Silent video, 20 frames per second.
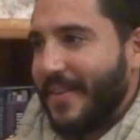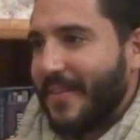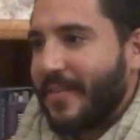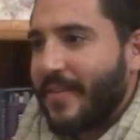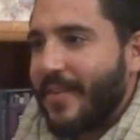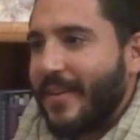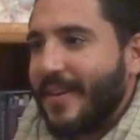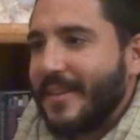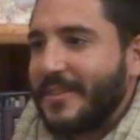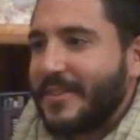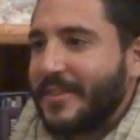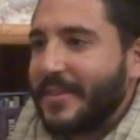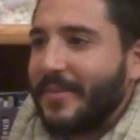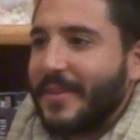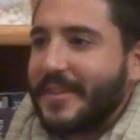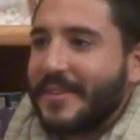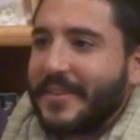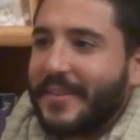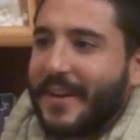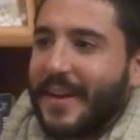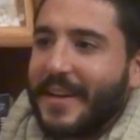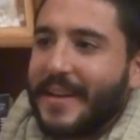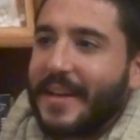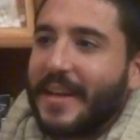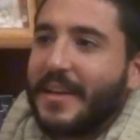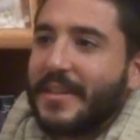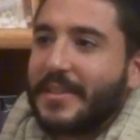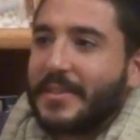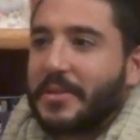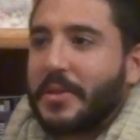For us, Srimati
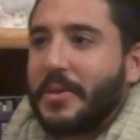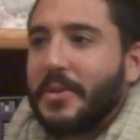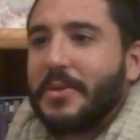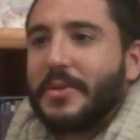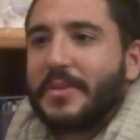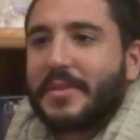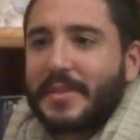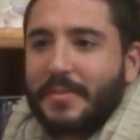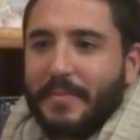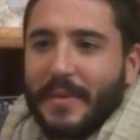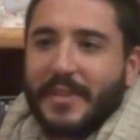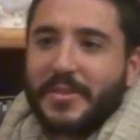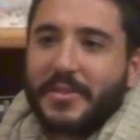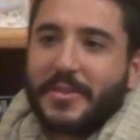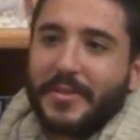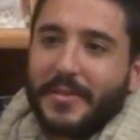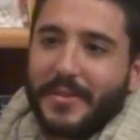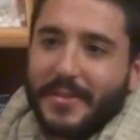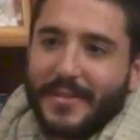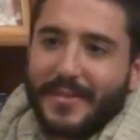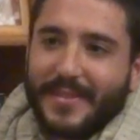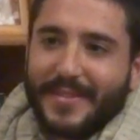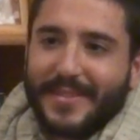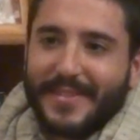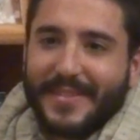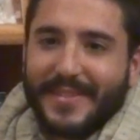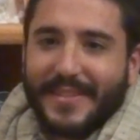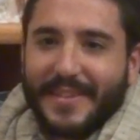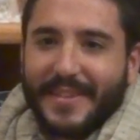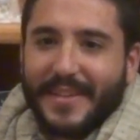Radhika is so special,
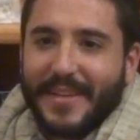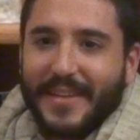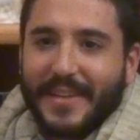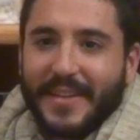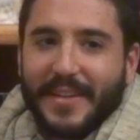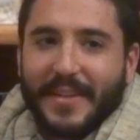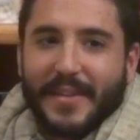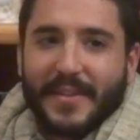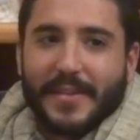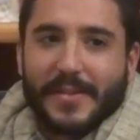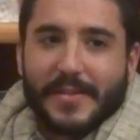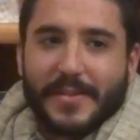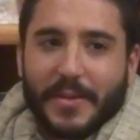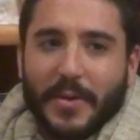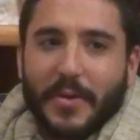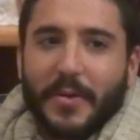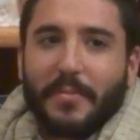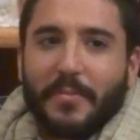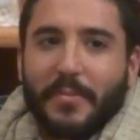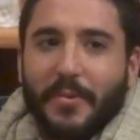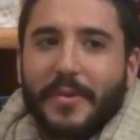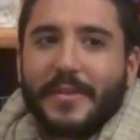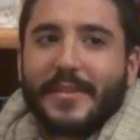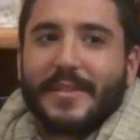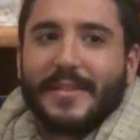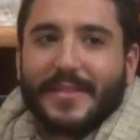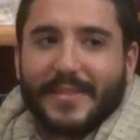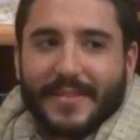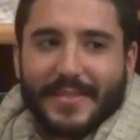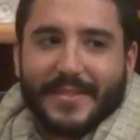so
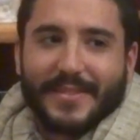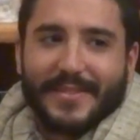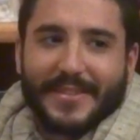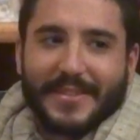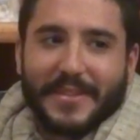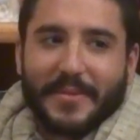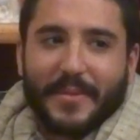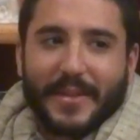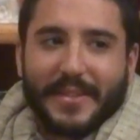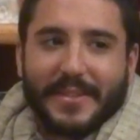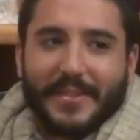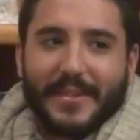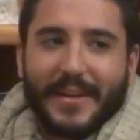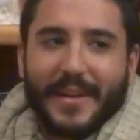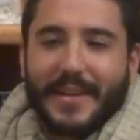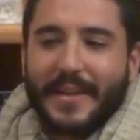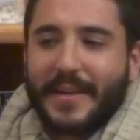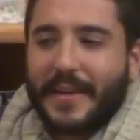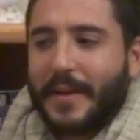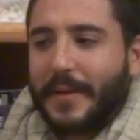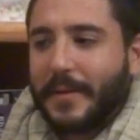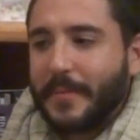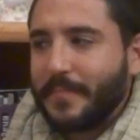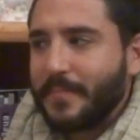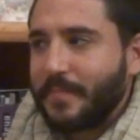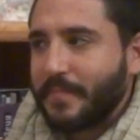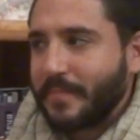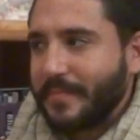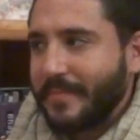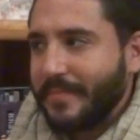important, Srimati Radhika.
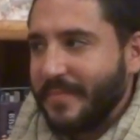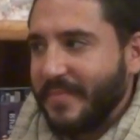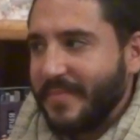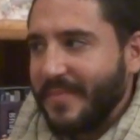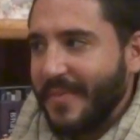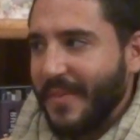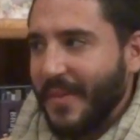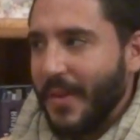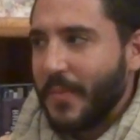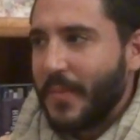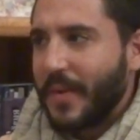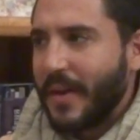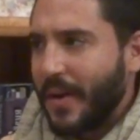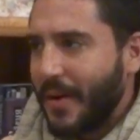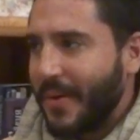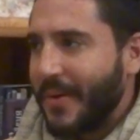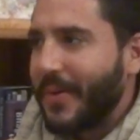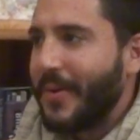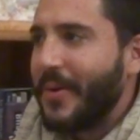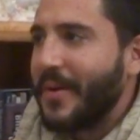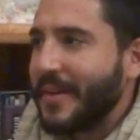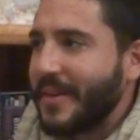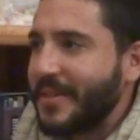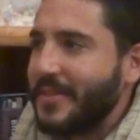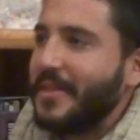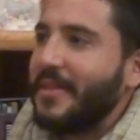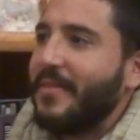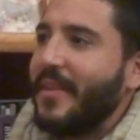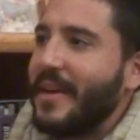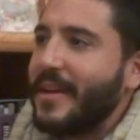We know, according
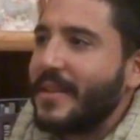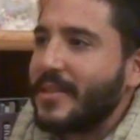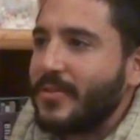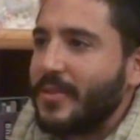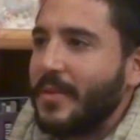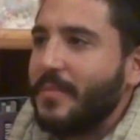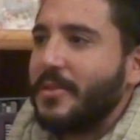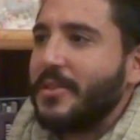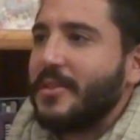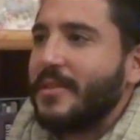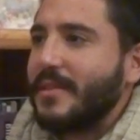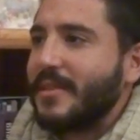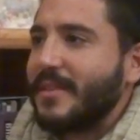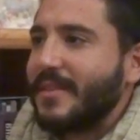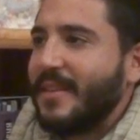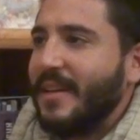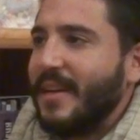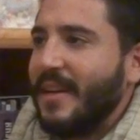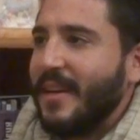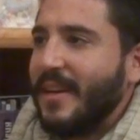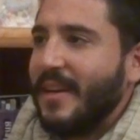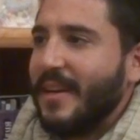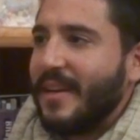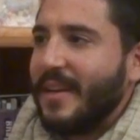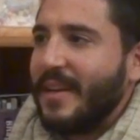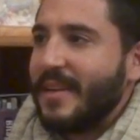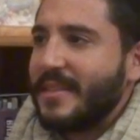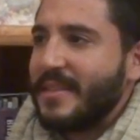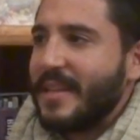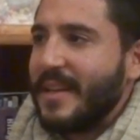to the Vedic scriptures,
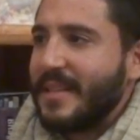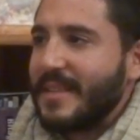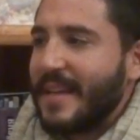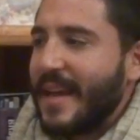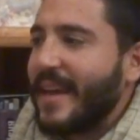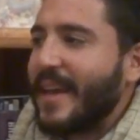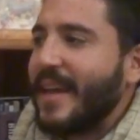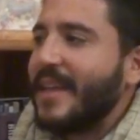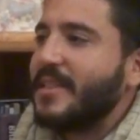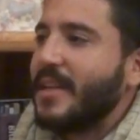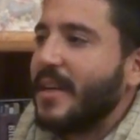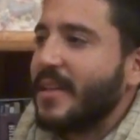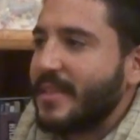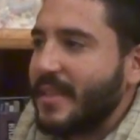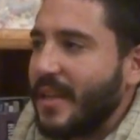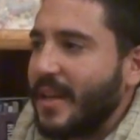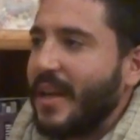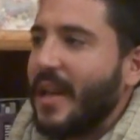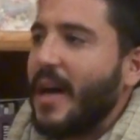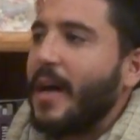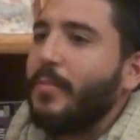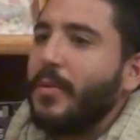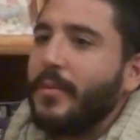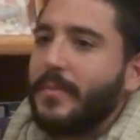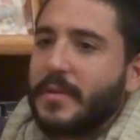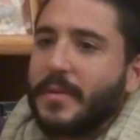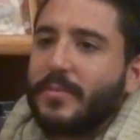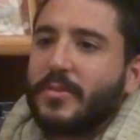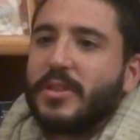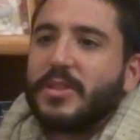it says, Eke chang saklapum
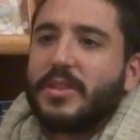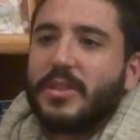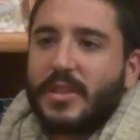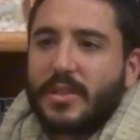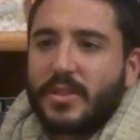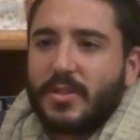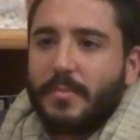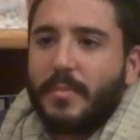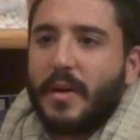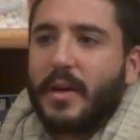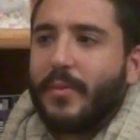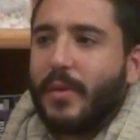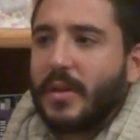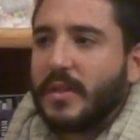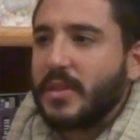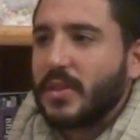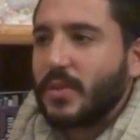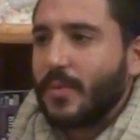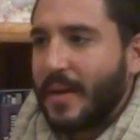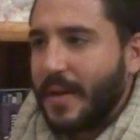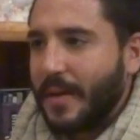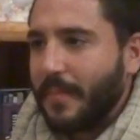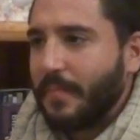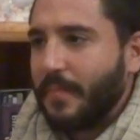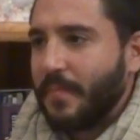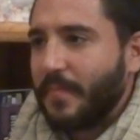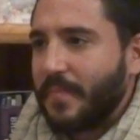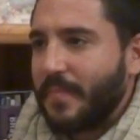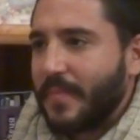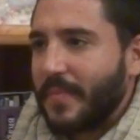sam krishnastu bhagavan swayam,
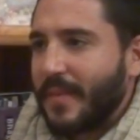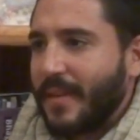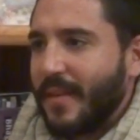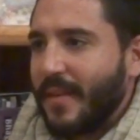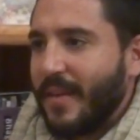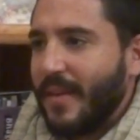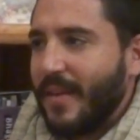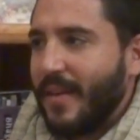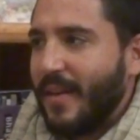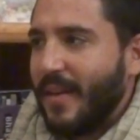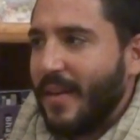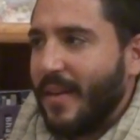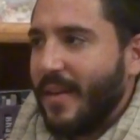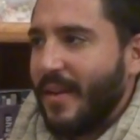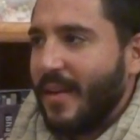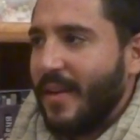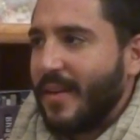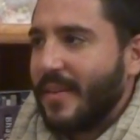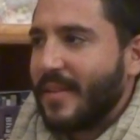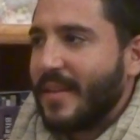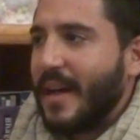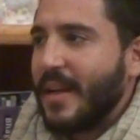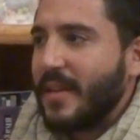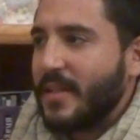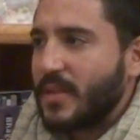that